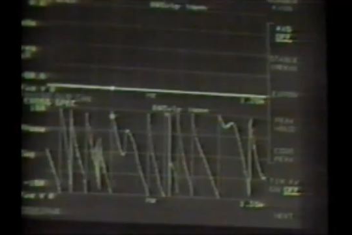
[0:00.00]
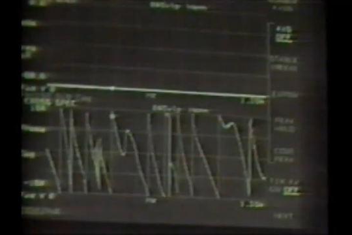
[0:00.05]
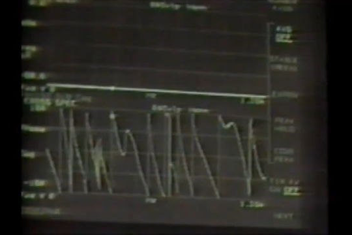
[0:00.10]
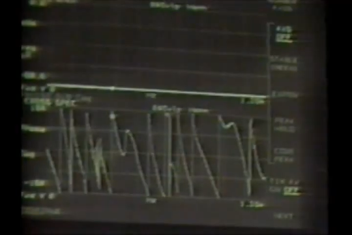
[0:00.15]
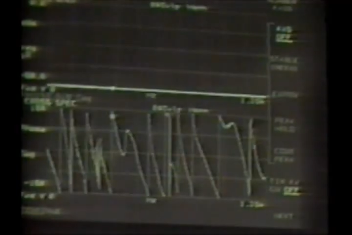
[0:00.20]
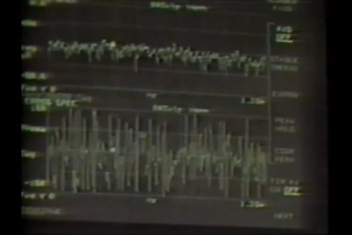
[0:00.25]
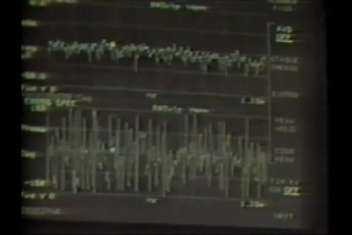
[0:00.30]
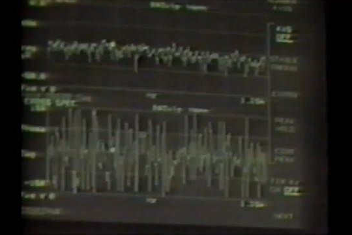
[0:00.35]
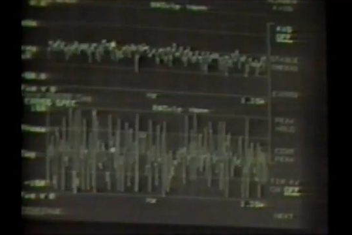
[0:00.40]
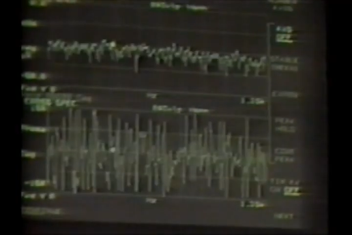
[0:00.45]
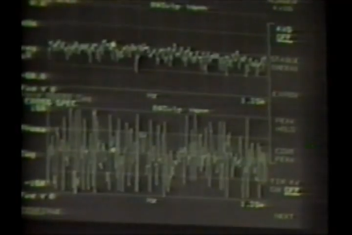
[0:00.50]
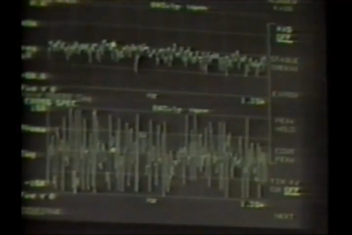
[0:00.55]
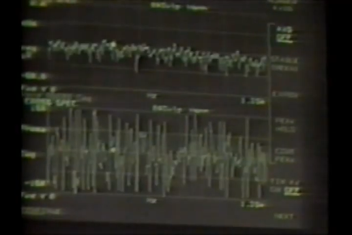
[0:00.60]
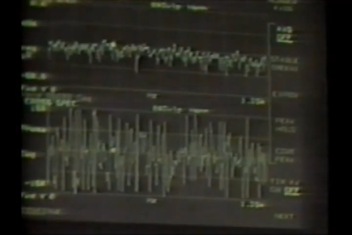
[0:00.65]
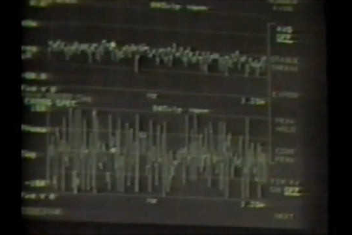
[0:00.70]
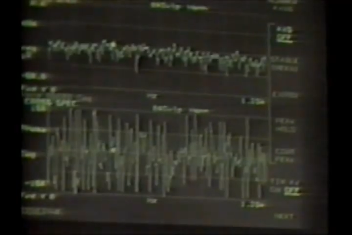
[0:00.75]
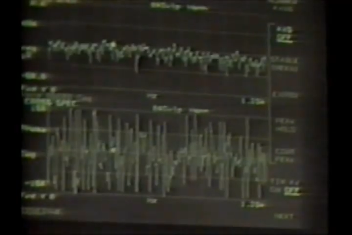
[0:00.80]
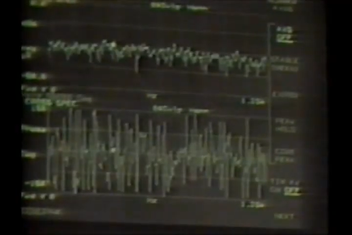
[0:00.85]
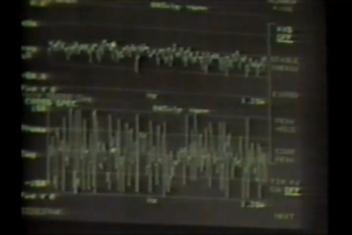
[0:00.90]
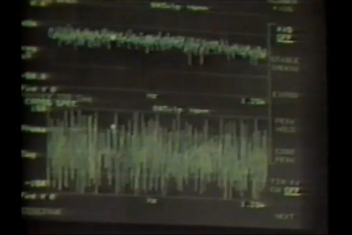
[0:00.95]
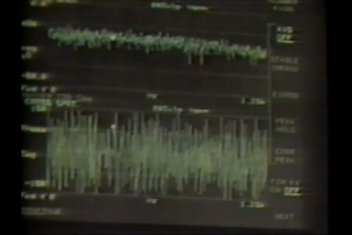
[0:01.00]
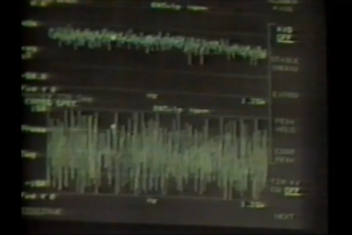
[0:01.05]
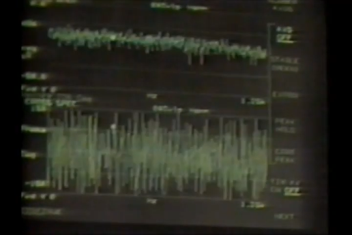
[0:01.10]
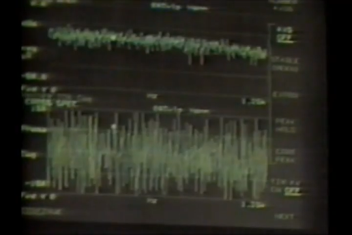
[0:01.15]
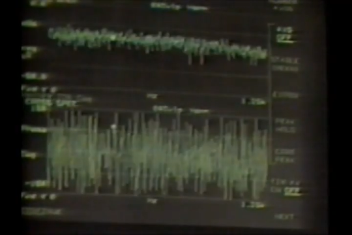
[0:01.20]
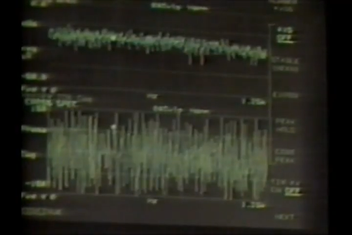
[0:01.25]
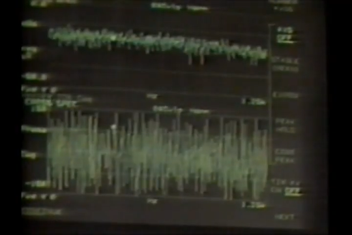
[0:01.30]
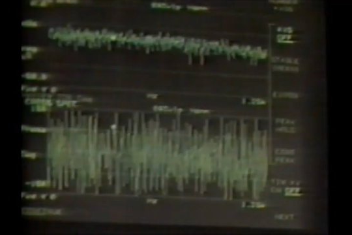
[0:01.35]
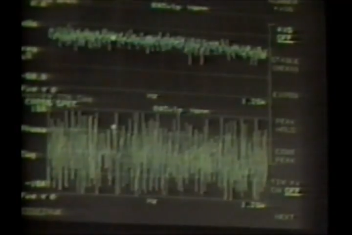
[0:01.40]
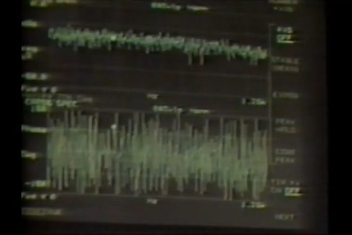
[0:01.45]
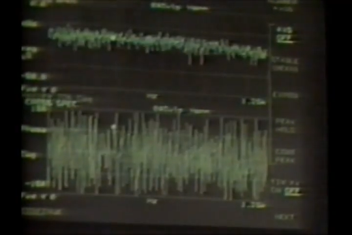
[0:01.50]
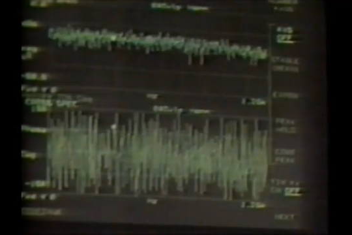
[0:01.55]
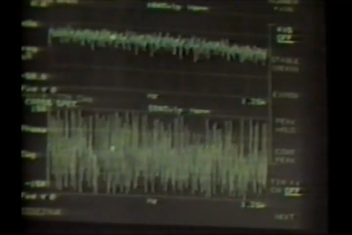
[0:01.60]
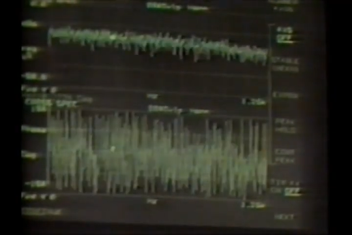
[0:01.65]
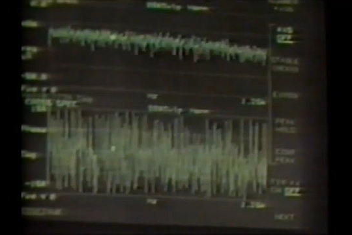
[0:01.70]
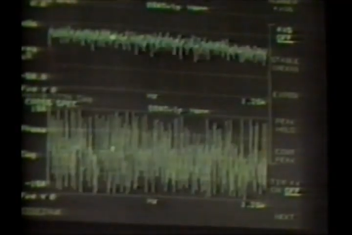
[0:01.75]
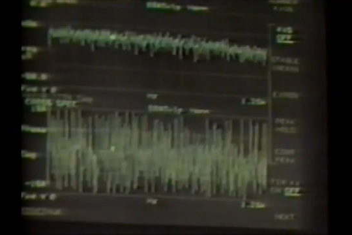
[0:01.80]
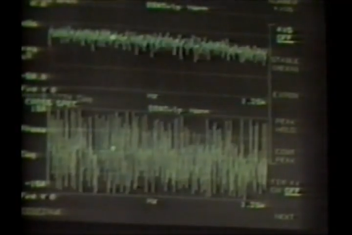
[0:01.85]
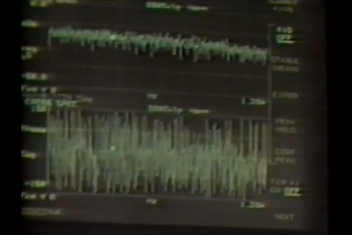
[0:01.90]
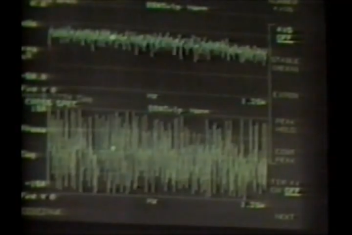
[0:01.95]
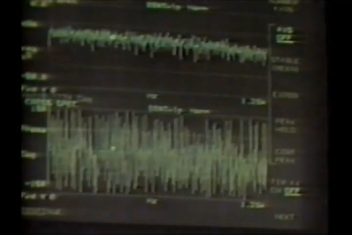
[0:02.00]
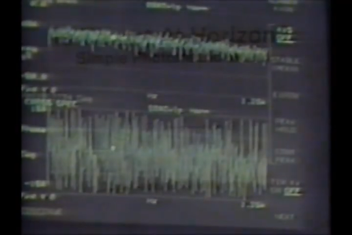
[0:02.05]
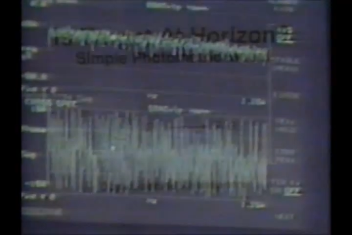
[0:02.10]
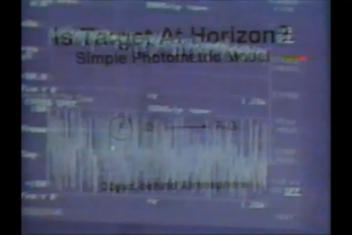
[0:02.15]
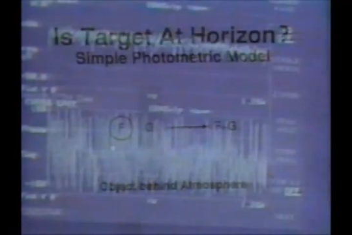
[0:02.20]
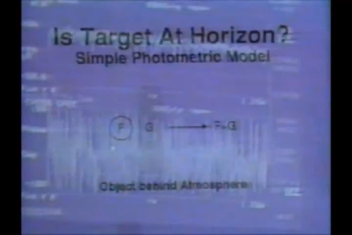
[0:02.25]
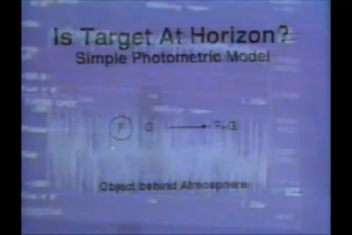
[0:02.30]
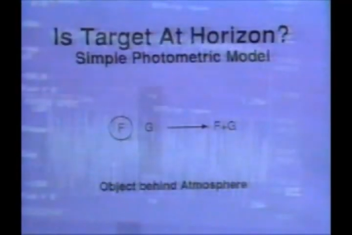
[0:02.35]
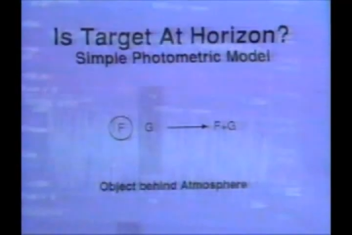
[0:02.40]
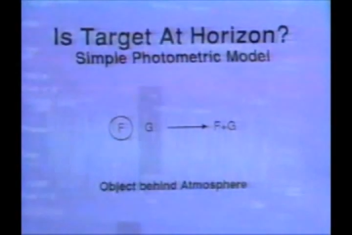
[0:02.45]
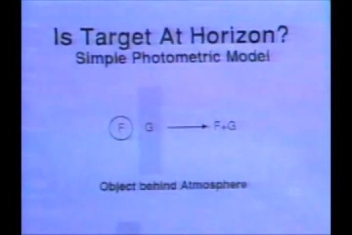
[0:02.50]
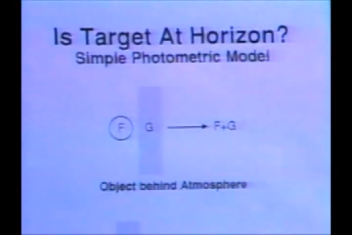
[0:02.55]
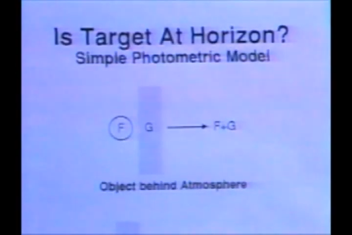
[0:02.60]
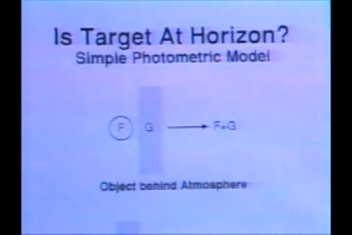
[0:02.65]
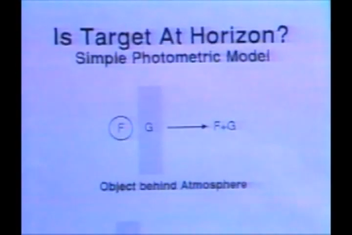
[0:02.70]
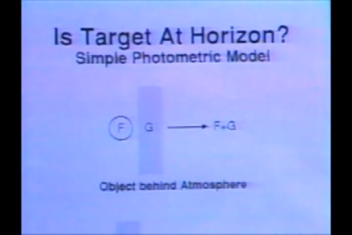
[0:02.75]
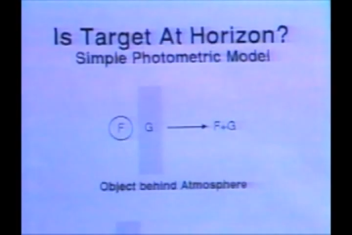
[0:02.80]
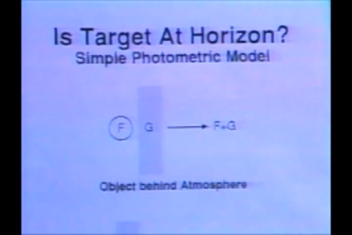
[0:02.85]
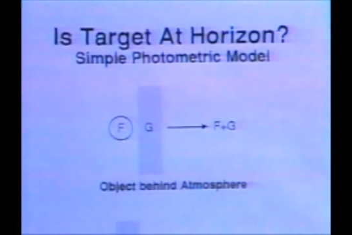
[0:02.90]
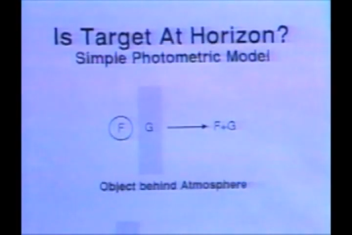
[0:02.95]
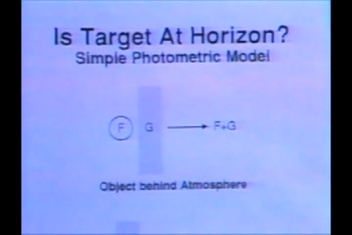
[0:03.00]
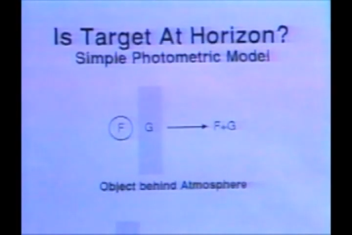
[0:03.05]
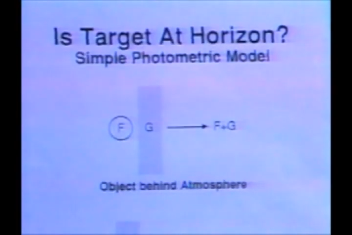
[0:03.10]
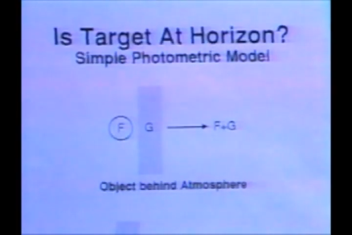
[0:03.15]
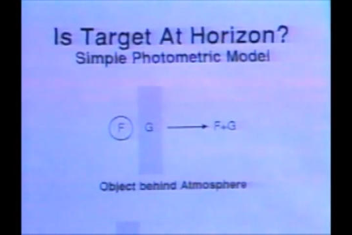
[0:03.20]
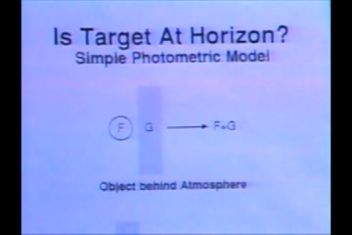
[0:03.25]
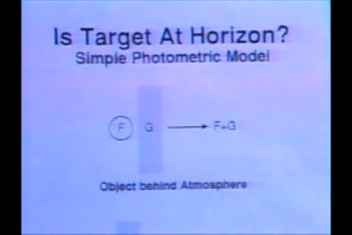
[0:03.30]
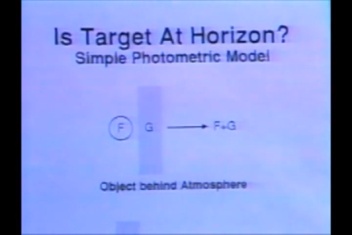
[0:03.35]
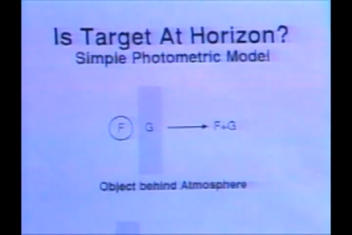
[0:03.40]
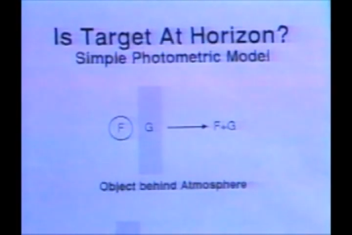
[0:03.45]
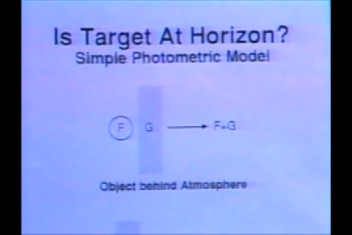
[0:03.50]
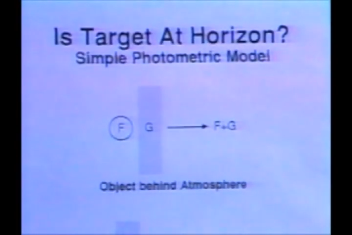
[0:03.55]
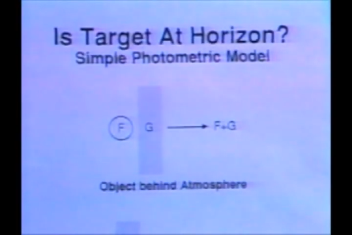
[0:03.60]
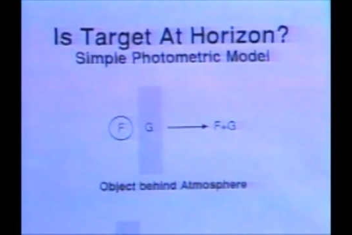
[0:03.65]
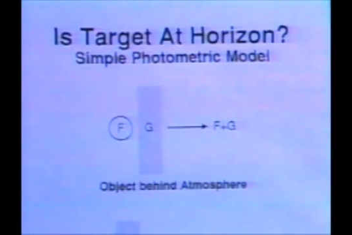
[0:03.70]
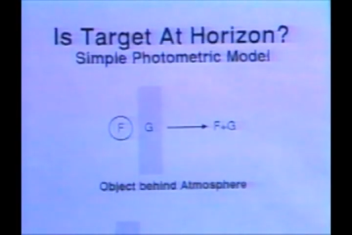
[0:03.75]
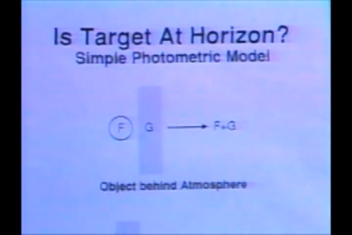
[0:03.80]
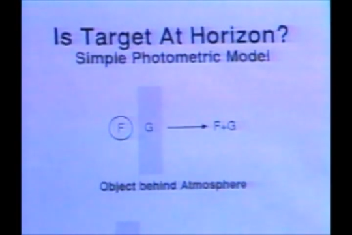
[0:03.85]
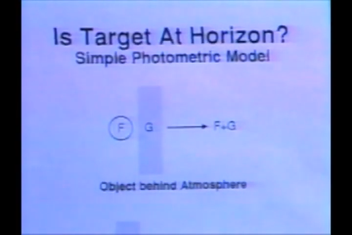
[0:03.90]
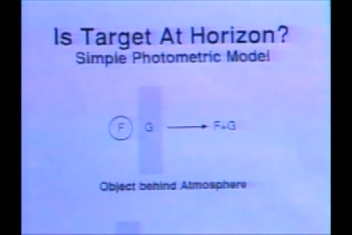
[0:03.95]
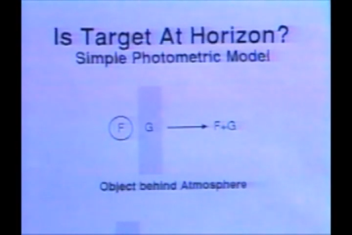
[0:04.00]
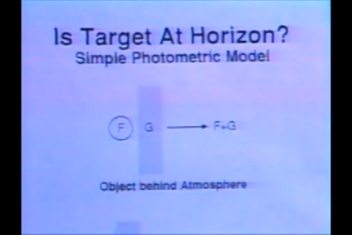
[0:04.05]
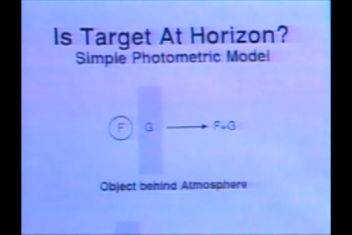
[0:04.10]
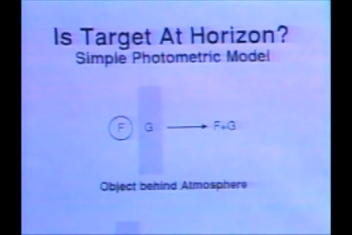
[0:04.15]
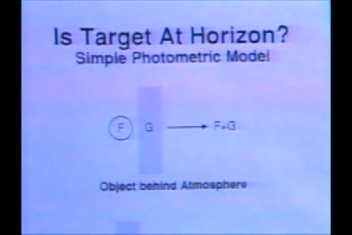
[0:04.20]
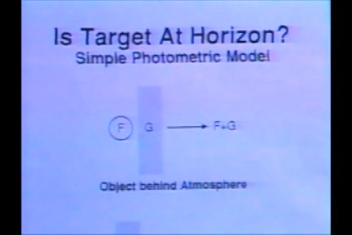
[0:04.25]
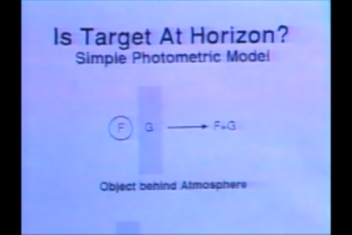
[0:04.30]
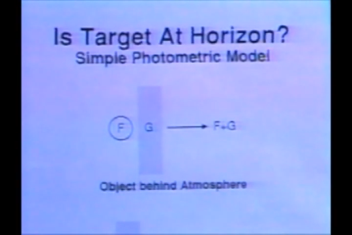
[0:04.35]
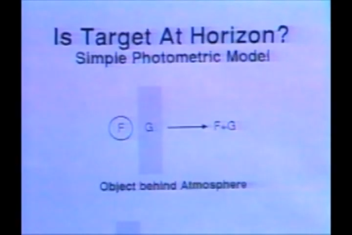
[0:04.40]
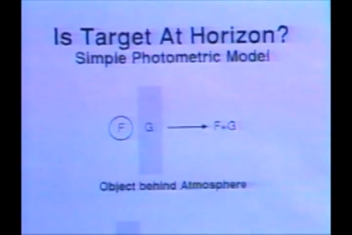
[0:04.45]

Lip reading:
Nobody's mouth can be seen.